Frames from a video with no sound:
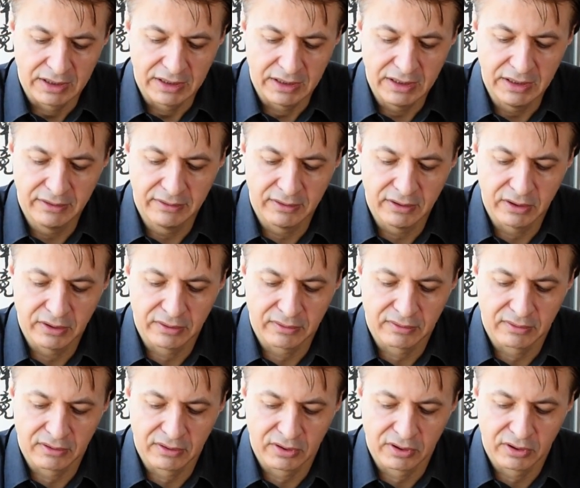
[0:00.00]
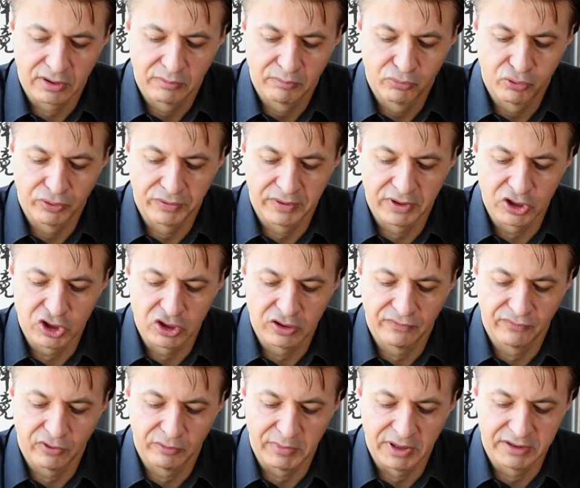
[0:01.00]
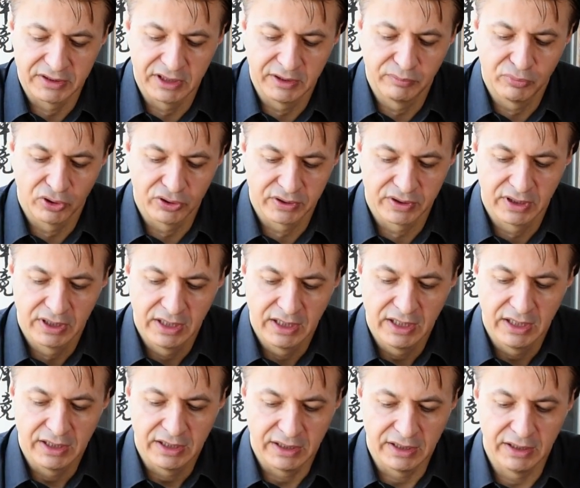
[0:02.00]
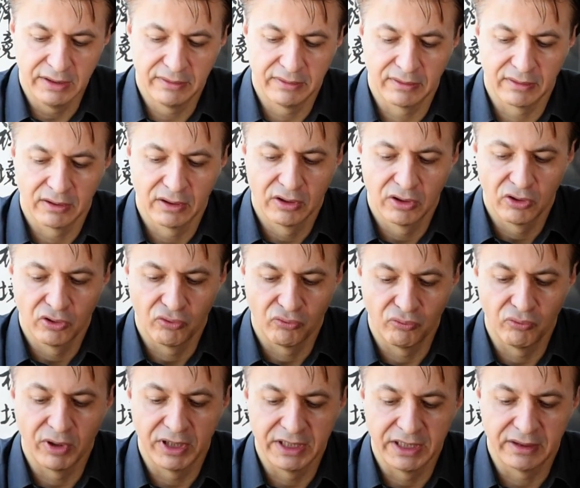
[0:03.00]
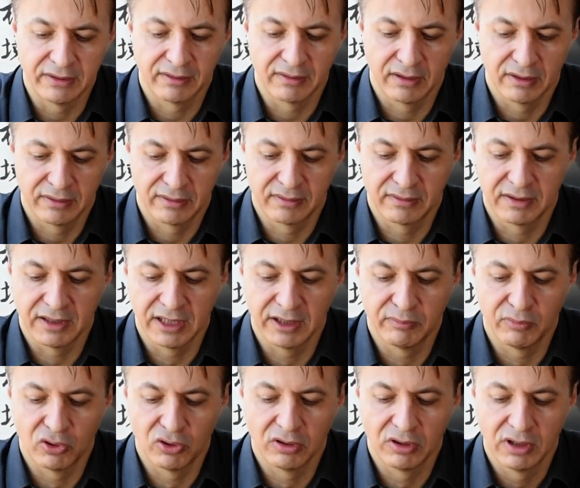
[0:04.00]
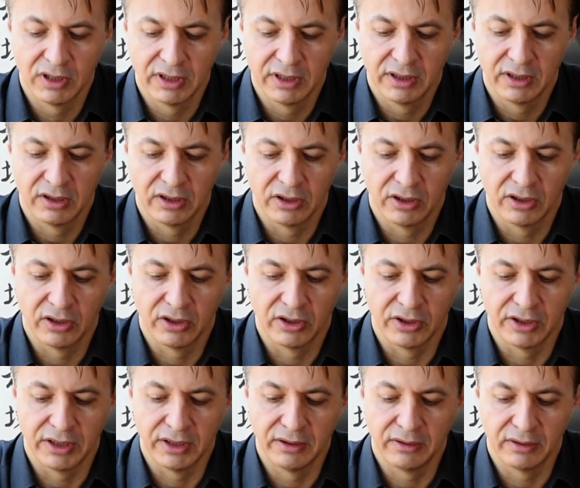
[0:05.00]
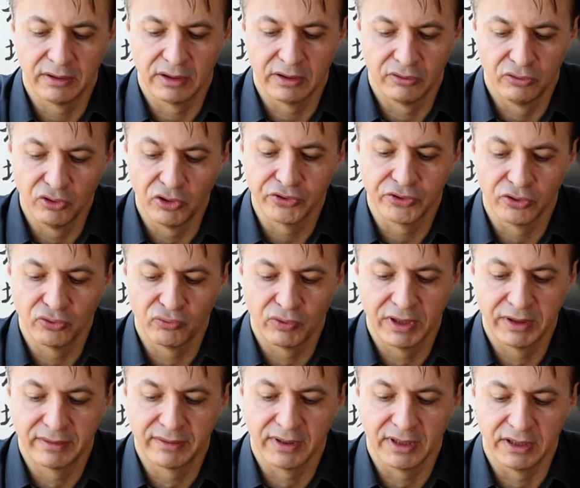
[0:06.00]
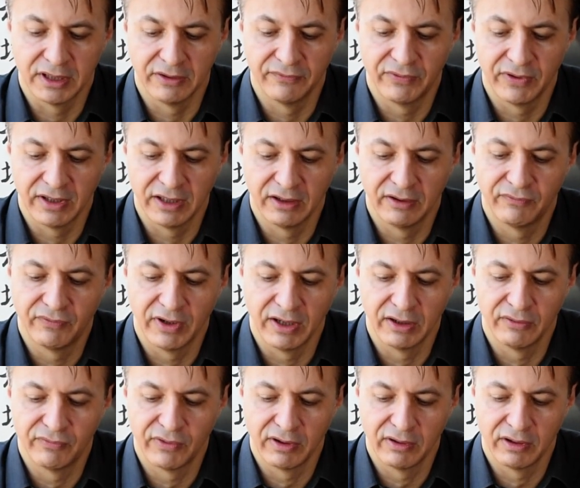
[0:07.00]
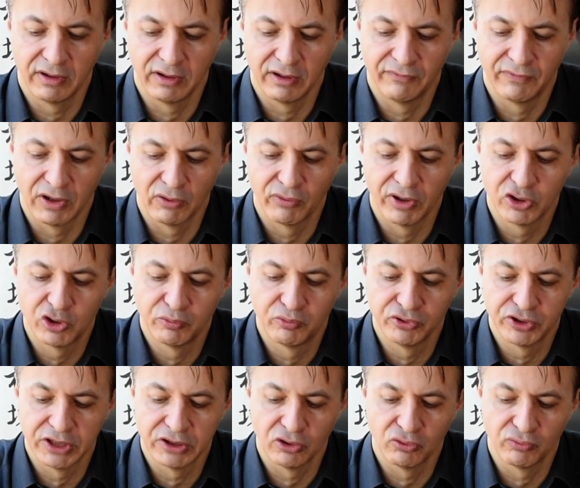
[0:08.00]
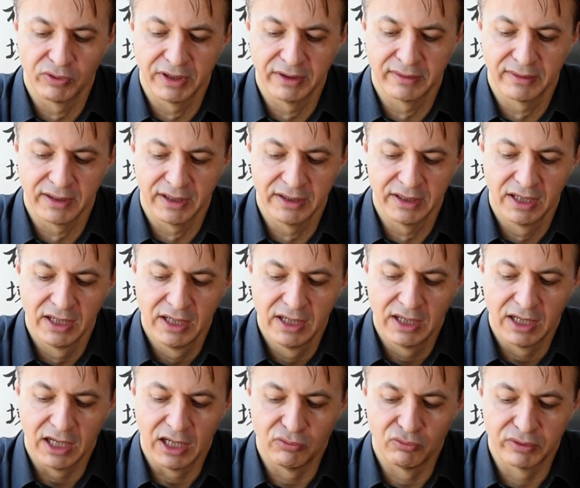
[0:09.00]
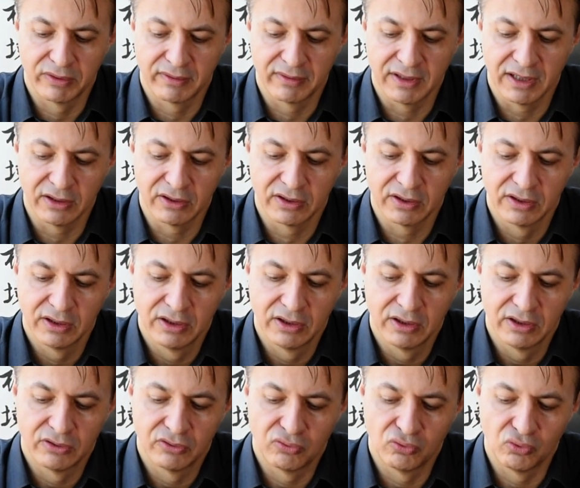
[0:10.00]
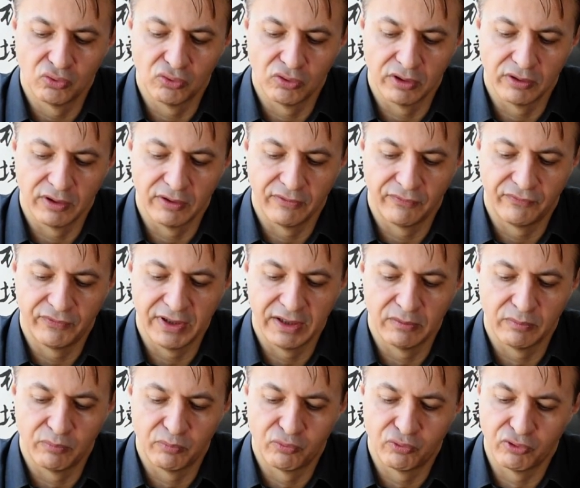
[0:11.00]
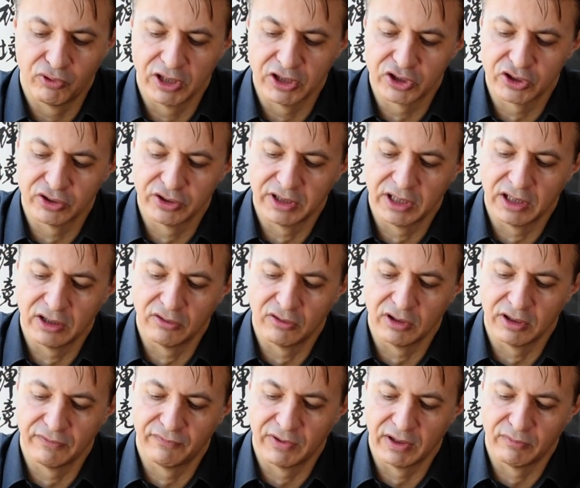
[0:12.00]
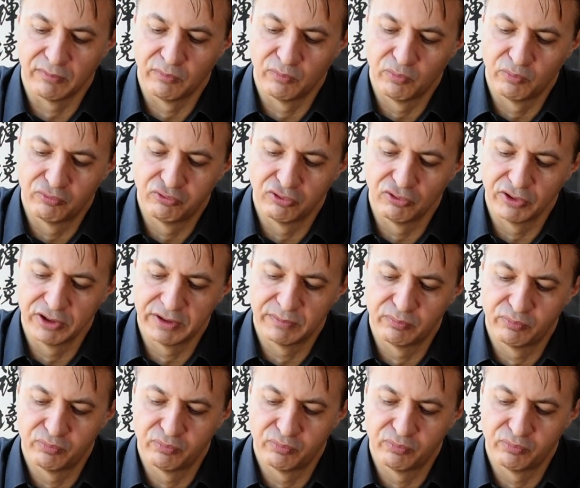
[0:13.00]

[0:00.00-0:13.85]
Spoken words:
easiest position for my teapot is when it's stable not on one side. If I were to put it on one side, I would start to feel pressure now. If I pour it,